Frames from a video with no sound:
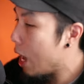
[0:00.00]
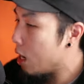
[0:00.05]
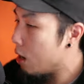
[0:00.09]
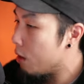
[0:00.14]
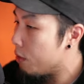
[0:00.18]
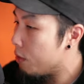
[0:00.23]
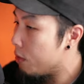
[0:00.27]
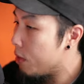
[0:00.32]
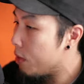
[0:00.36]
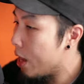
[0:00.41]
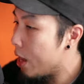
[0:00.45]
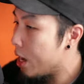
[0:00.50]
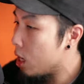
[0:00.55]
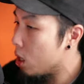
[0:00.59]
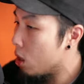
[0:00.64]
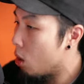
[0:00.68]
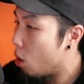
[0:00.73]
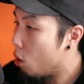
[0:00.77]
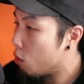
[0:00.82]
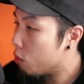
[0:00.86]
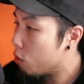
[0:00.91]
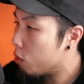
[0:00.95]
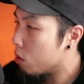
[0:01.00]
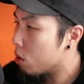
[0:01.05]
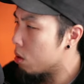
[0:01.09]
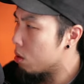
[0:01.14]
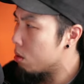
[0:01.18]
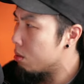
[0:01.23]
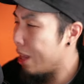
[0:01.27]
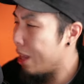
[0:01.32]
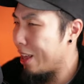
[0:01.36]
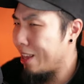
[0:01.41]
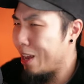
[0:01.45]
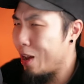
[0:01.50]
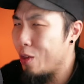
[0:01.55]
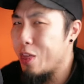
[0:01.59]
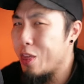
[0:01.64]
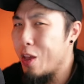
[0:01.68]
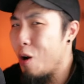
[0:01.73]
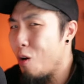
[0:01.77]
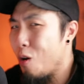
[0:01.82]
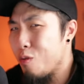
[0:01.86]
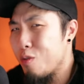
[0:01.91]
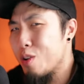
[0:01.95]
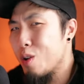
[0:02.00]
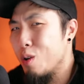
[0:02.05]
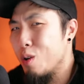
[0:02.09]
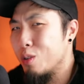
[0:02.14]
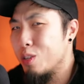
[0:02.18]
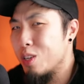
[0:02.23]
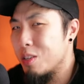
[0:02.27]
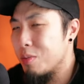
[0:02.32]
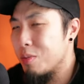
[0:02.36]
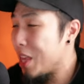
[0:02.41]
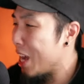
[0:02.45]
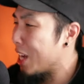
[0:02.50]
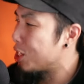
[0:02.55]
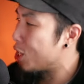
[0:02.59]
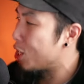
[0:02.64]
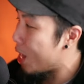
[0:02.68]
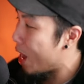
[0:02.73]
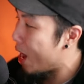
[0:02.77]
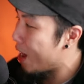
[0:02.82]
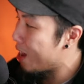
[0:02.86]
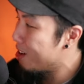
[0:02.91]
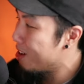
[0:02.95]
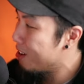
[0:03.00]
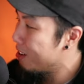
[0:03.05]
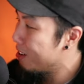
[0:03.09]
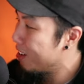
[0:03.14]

And if they over like they overdose or something, they actually die.